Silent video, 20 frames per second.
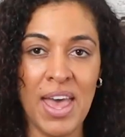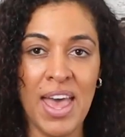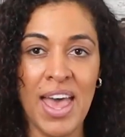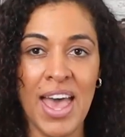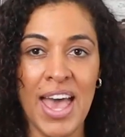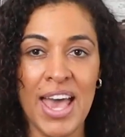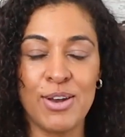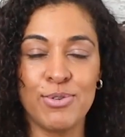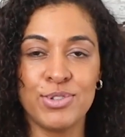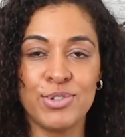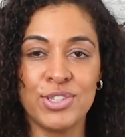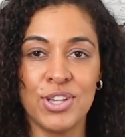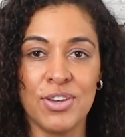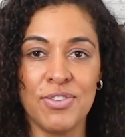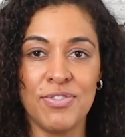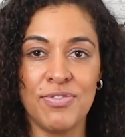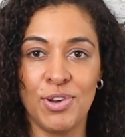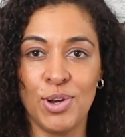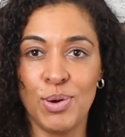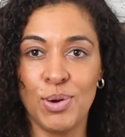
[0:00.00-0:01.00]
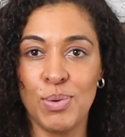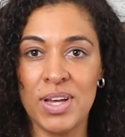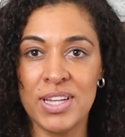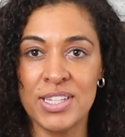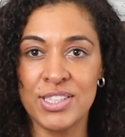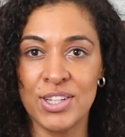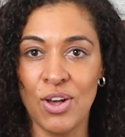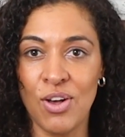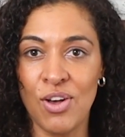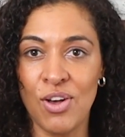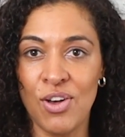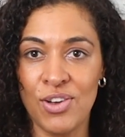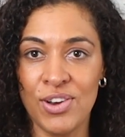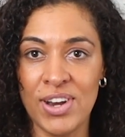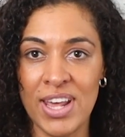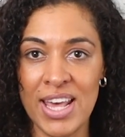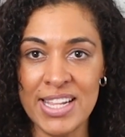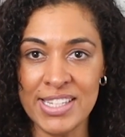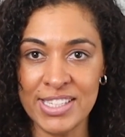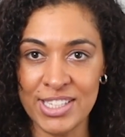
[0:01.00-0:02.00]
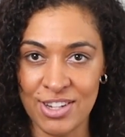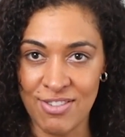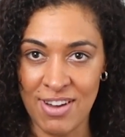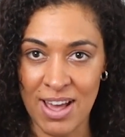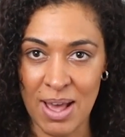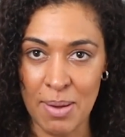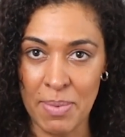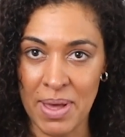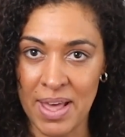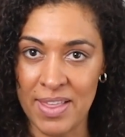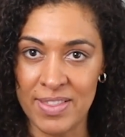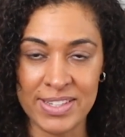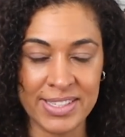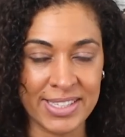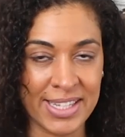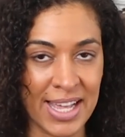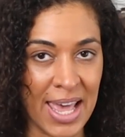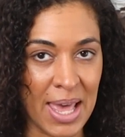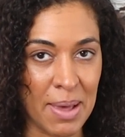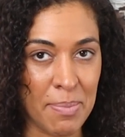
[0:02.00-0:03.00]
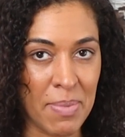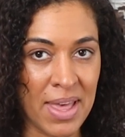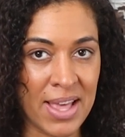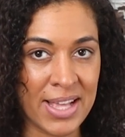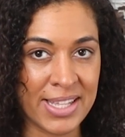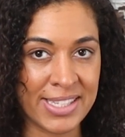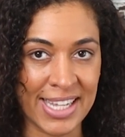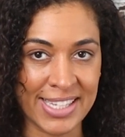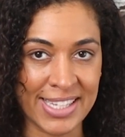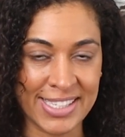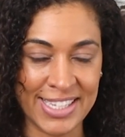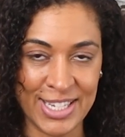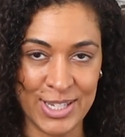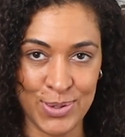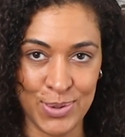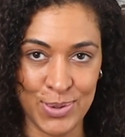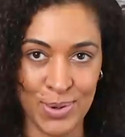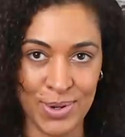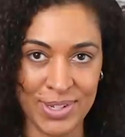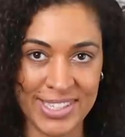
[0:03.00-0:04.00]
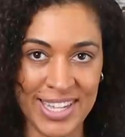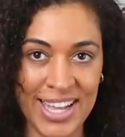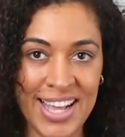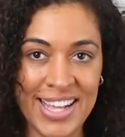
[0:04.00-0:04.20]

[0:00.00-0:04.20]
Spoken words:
and also follow us on Instagram at the same Sassi Talks.